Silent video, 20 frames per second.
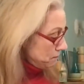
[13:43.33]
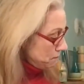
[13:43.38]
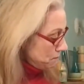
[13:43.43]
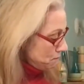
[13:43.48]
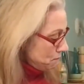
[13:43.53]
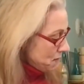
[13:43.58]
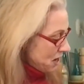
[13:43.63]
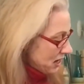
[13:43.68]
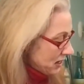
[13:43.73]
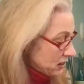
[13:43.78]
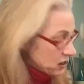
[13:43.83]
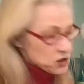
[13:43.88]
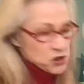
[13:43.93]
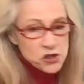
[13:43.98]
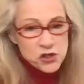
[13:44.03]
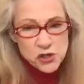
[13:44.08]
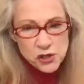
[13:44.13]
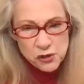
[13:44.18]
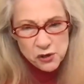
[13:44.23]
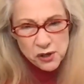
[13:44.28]
make a
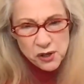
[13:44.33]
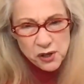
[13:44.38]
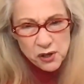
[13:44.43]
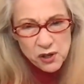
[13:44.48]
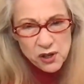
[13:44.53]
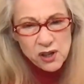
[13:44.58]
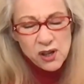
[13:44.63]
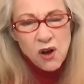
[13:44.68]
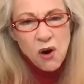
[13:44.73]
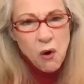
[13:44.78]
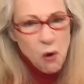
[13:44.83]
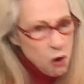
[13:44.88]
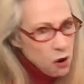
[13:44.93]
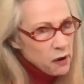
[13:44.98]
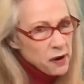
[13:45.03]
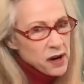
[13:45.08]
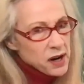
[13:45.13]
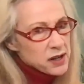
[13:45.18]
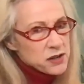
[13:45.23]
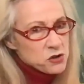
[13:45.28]
circle
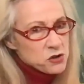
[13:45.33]
or a